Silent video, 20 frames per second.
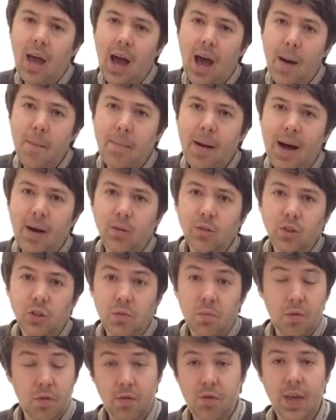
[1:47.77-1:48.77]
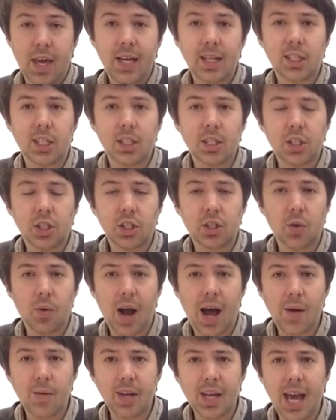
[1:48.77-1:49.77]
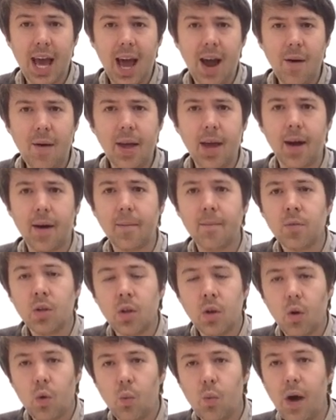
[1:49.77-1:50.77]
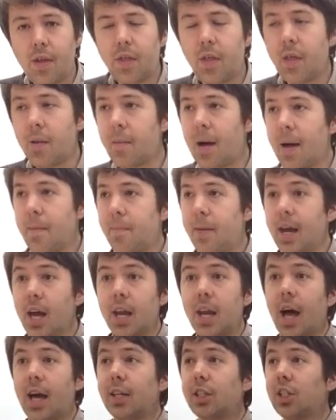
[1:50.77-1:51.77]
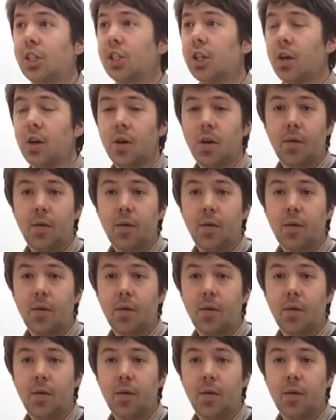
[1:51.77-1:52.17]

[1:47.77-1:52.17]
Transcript: about things in the surrounding area, whether there might be a nice,